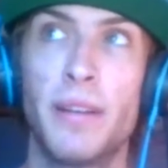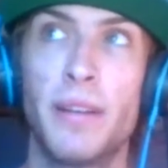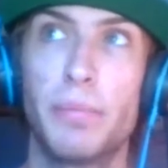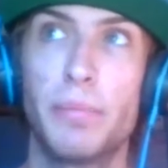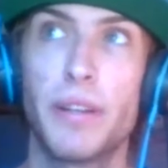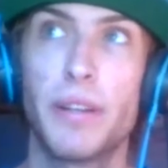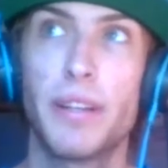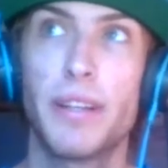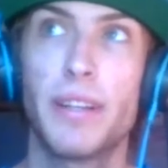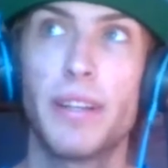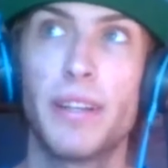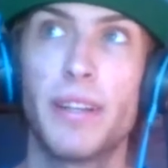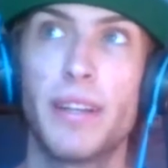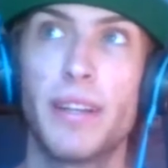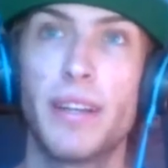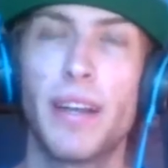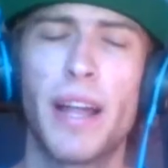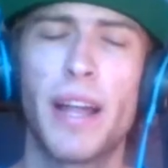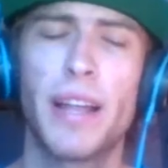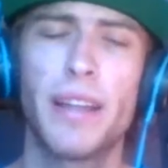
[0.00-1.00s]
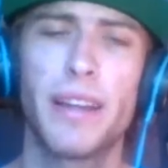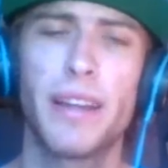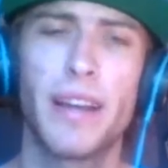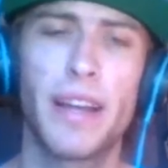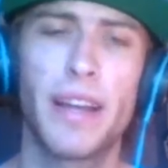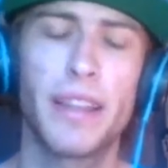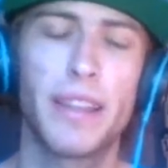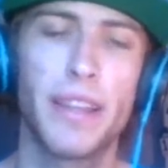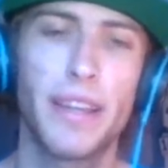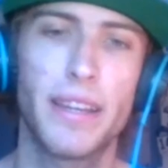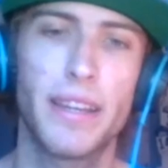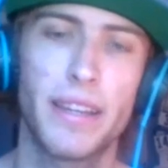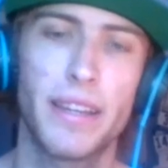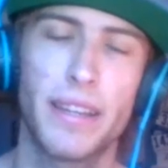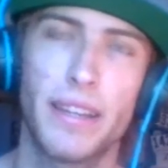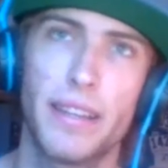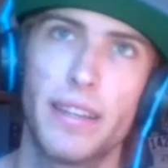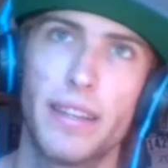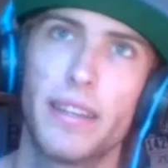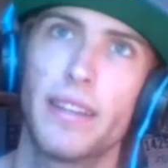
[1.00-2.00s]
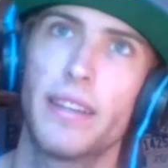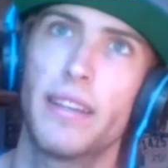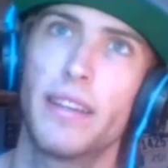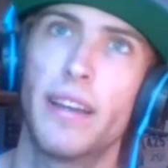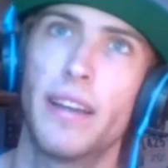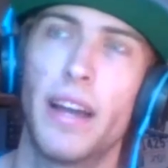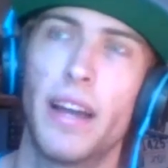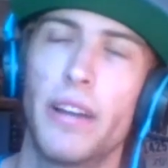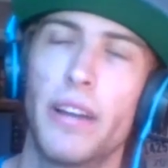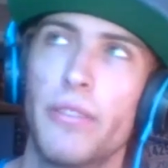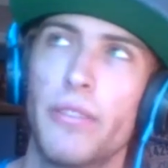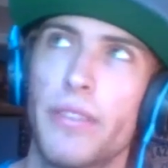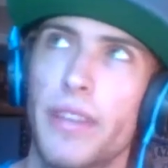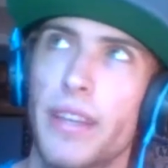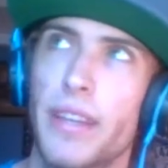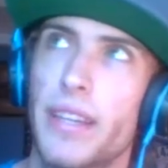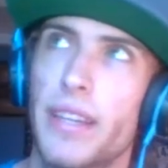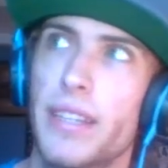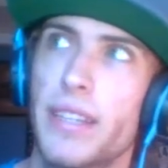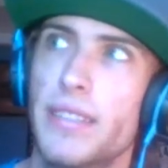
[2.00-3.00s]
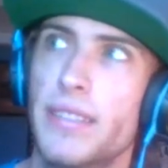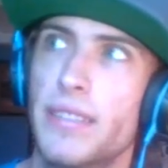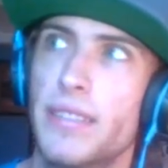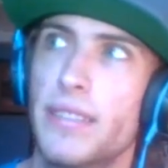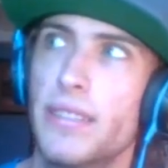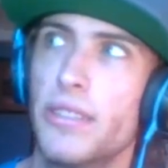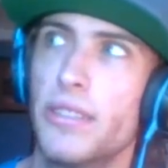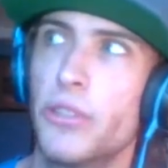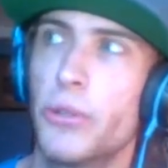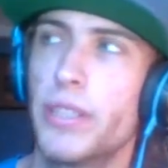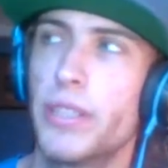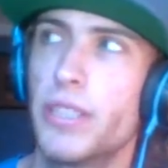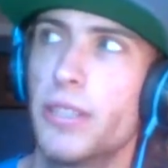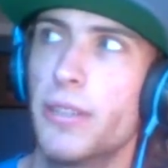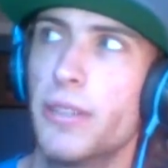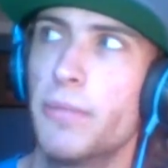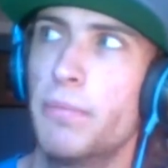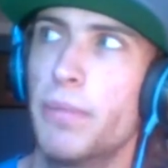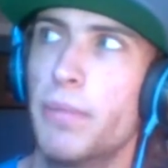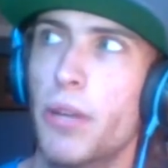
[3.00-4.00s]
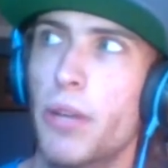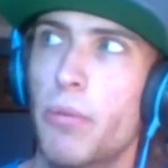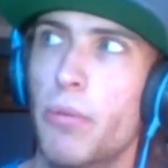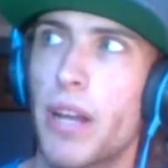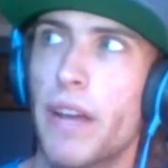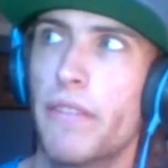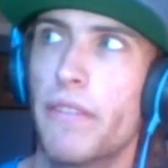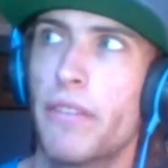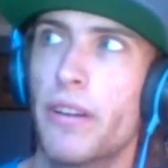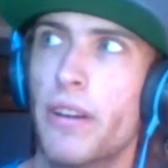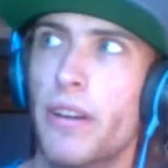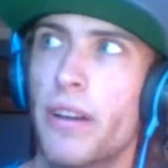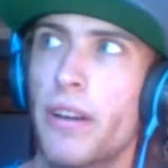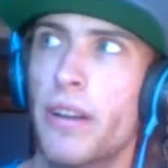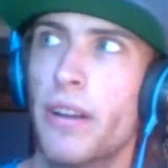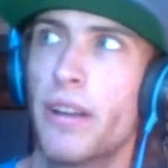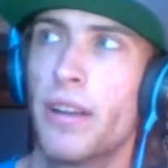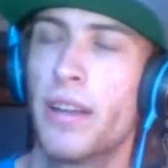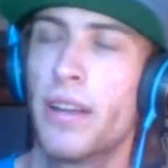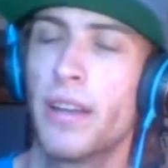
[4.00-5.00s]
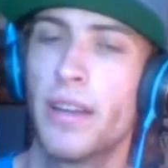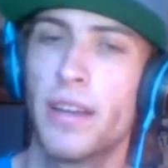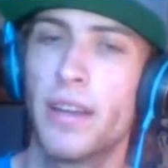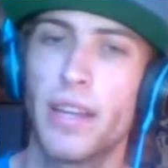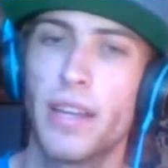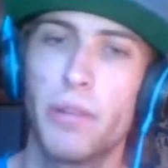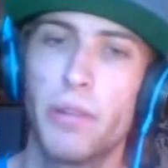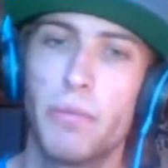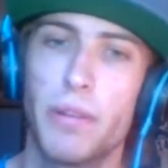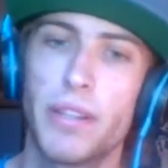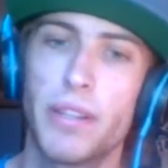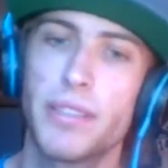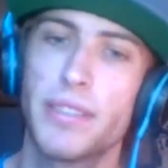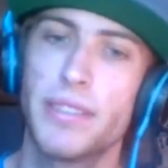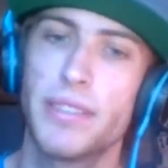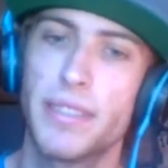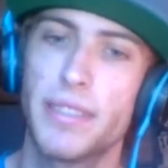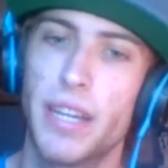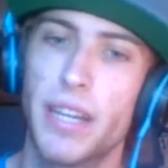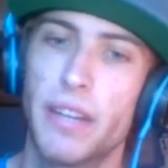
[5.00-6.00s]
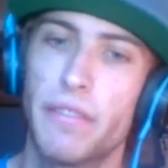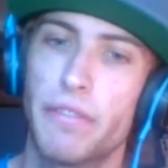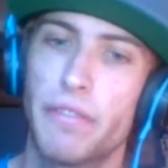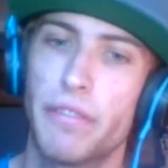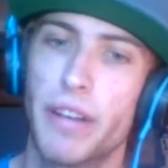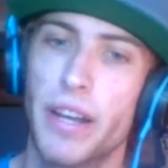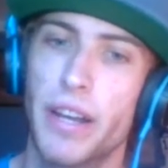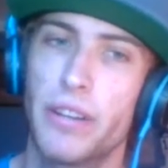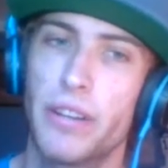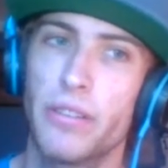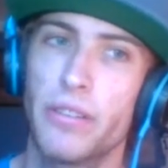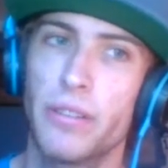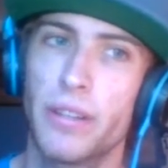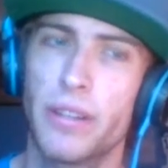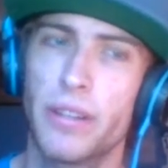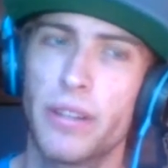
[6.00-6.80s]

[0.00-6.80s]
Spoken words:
But I don't think he's going to be whatever he was in San Fran early